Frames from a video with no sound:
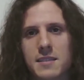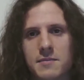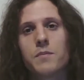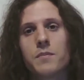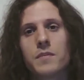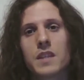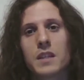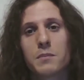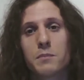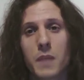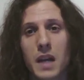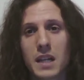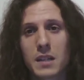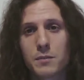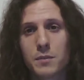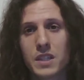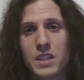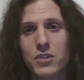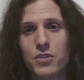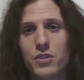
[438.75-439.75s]
That might be
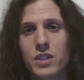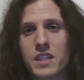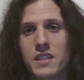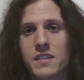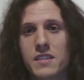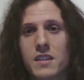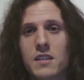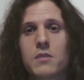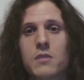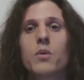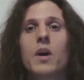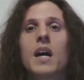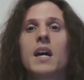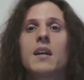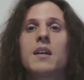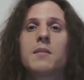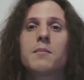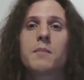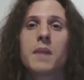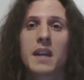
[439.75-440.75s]
the reason
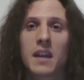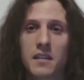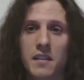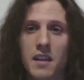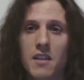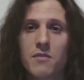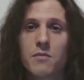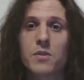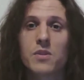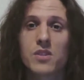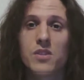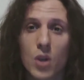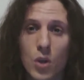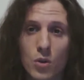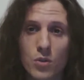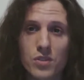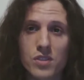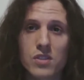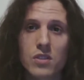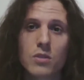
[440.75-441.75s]
why Megadeth was
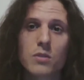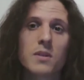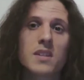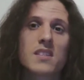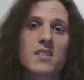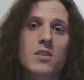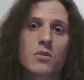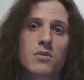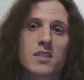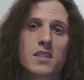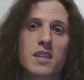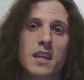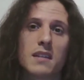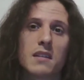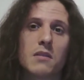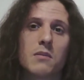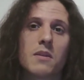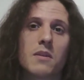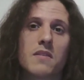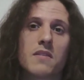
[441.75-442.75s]
also associated
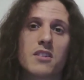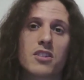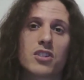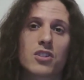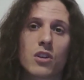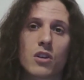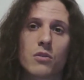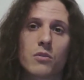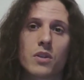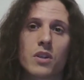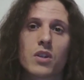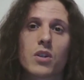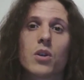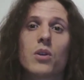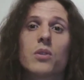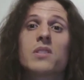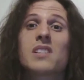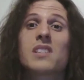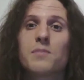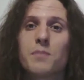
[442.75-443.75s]
with a genre
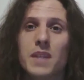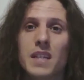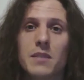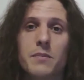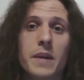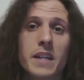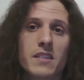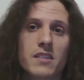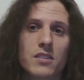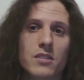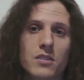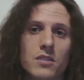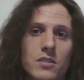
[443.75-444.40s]
called speed metal.